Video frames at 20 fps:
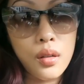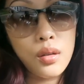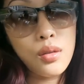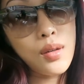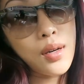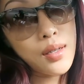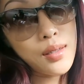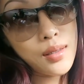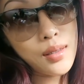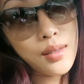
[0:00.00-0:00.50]
You
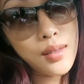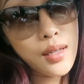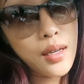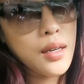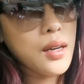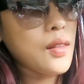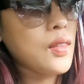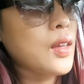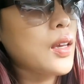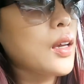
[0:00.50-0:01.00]
guys didn't say
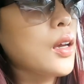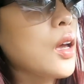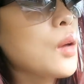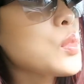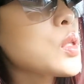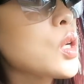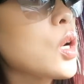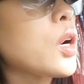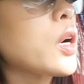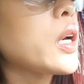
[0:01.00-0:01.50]
anything, I'm
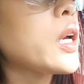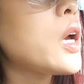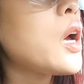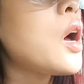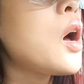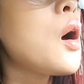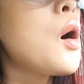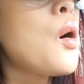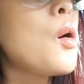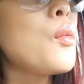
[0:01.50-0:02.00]
sorry.
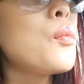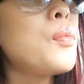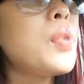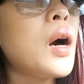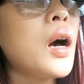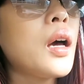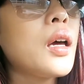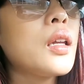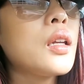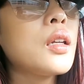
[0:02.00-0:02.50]

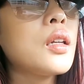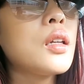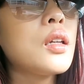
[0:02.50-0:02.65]
But